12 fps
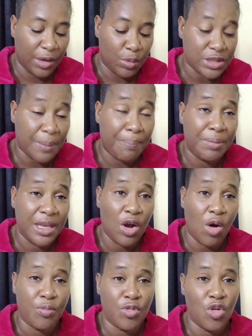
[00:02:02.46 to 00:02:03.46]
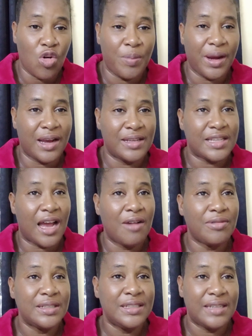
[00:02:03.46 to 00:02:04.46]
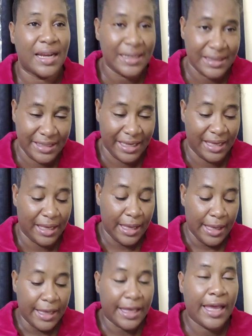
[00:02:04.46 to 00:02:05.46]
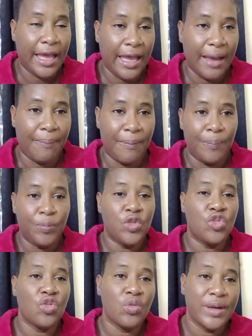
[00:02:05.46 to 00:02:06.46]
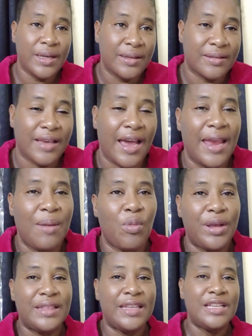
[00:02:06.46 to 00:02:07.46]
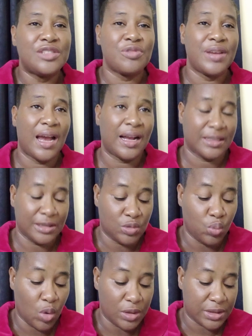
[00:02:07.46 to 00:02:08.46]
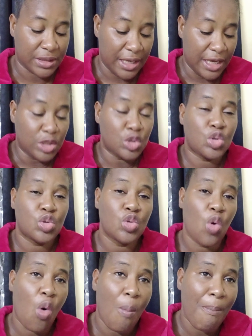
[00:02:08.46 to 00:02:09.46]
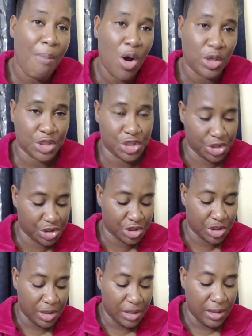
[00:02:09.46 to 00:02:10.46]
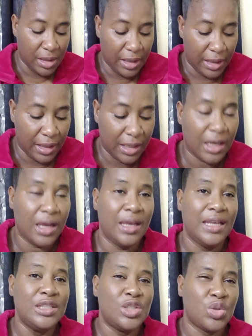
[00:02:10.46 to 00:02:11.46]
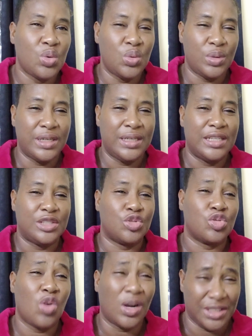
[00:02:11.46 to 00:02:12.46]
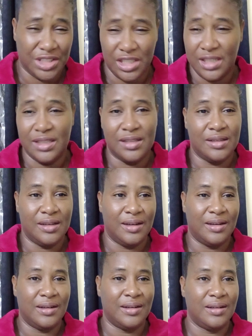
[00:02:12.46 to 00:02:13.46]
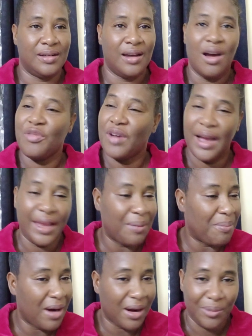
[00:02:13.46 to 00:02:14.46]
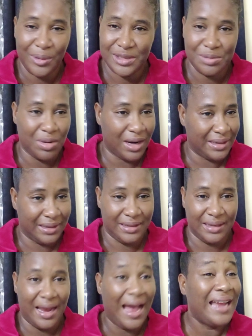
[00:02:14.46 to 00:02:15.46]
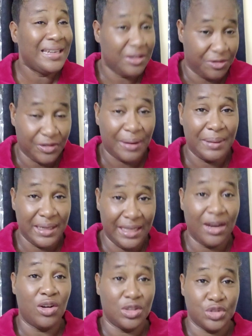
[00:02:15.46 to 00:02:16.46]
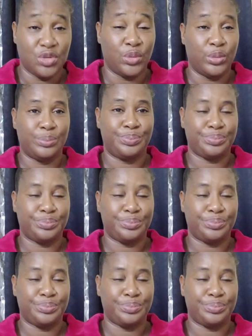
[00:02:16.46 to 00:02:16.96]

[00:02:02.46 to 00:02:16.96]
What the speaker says: There was a big uproar because Aaron Dante came during the time when these reactors was so much into the destruction of Marwa's brand and family also.